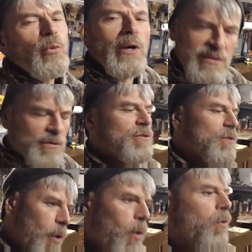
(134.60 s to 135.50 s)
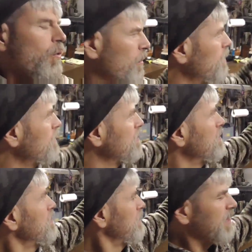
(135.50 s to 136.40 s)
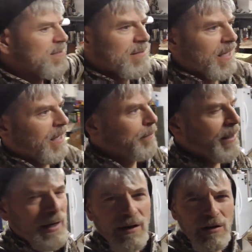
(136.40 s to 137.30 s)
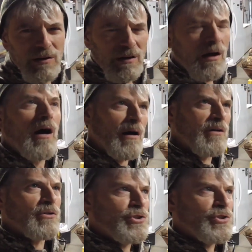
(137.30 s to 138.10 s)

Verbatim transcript: whistles total. He's got my un Uncle